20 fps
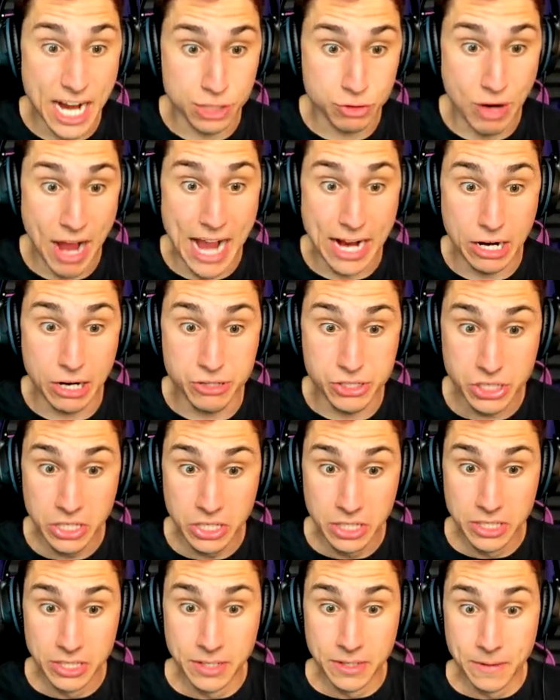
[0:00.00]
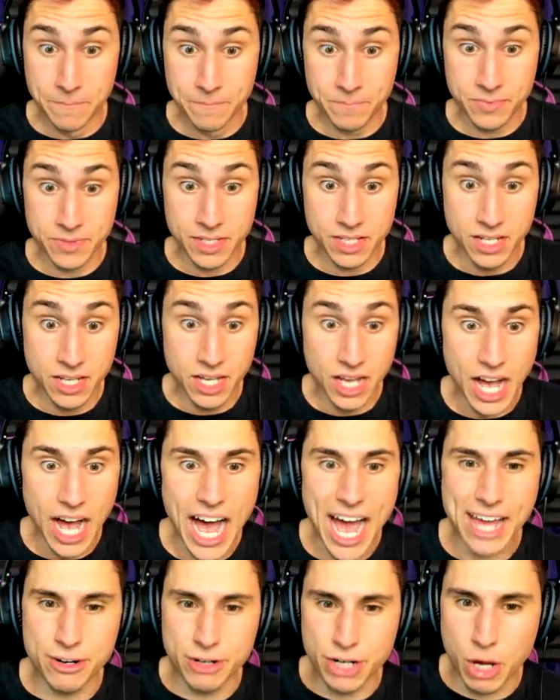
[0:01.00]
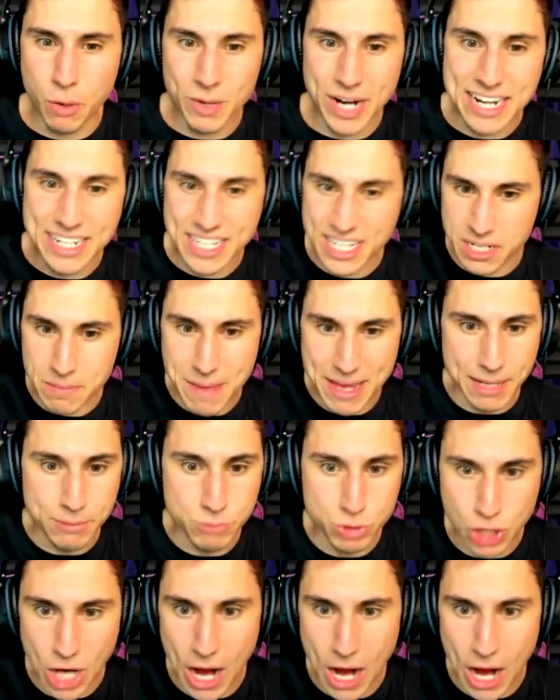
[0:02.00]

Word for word: nutcrackers! I don't know what I did to make him